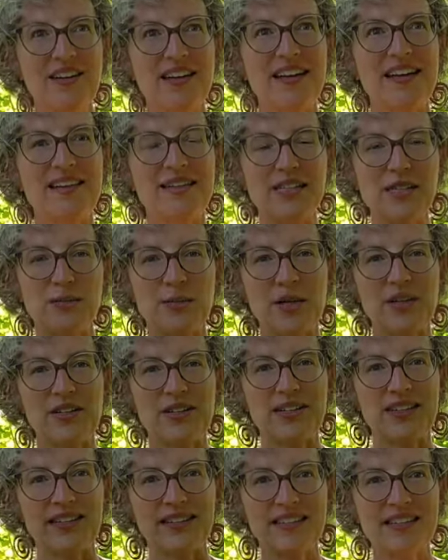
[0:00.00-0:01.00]

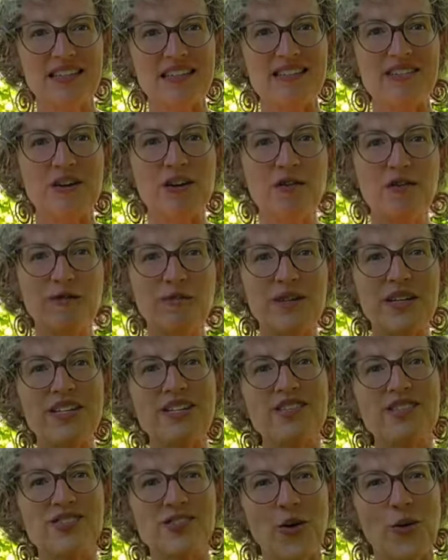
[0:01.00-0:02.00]
experience of me
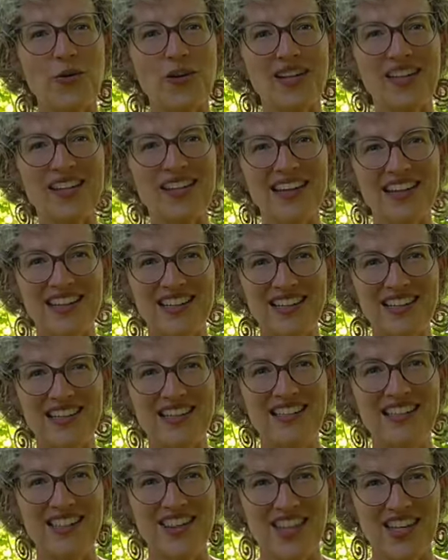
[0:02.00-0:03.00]
soaking in
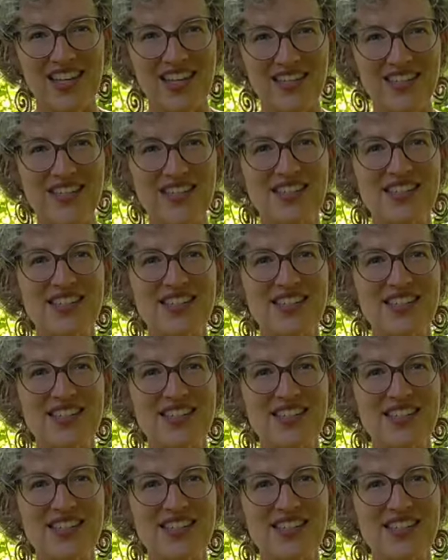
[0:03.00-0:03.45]
this